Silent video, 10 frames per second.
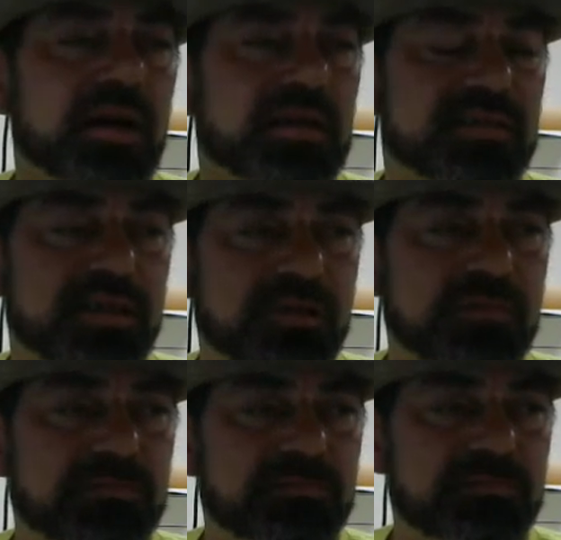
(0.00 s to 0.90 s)
So
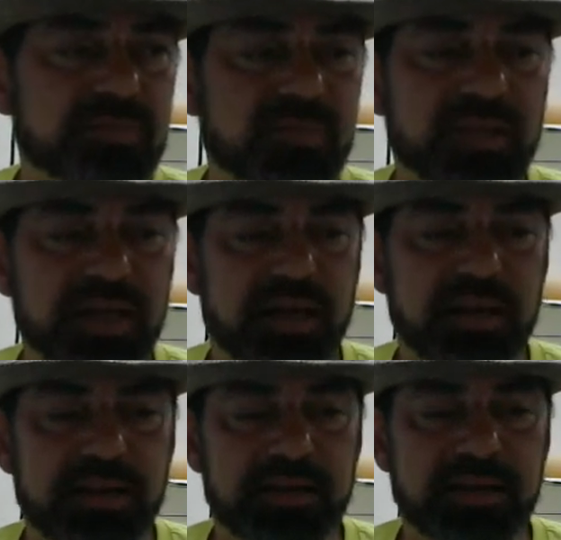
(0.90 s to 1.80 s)

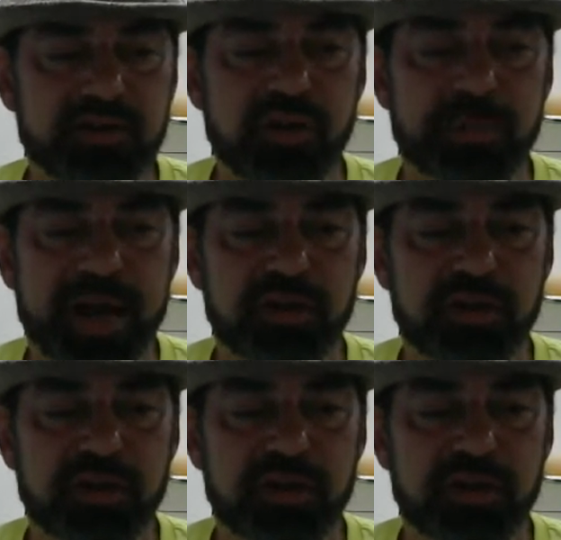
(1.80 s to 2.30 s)
let's go back